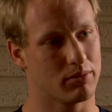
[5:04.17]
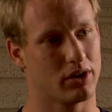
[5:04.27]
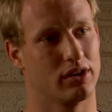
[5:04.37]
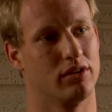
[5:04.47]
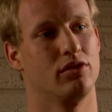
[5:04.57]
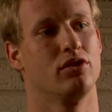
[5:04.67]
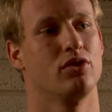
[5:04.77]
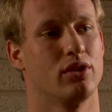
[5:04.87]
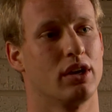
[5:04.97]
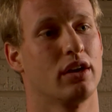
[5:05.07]
on it so
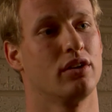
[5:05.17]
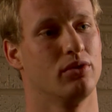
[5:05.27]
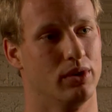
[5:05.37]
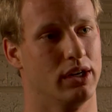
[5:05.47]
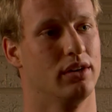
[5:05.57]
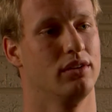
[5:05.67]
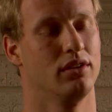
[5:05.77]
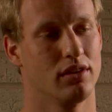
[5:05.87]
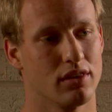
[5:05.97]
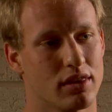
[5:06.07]
that I could read it.
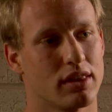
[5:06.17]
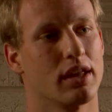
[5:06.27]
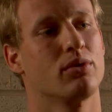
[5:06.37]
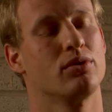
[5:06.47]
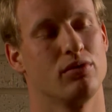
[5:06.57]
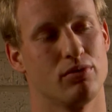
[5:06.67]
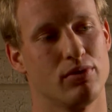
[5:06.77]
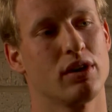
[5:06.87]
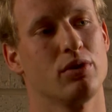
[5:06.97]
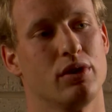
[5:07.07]
That was
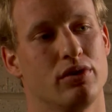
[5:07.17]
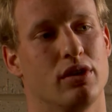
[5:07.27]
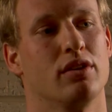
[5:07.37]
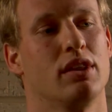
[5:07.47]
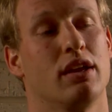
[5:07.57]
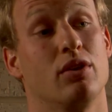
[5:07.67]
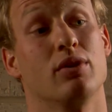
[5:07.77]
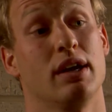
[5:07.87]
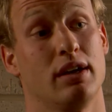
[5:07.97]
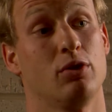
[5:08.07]
very well done. Thank you.
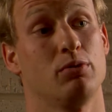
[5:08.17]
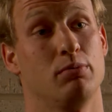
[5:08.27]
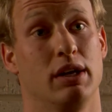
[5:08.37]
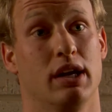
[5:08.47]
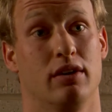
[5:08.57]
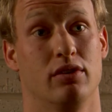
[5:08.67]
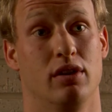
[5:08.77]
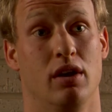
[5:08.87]
That helps me out.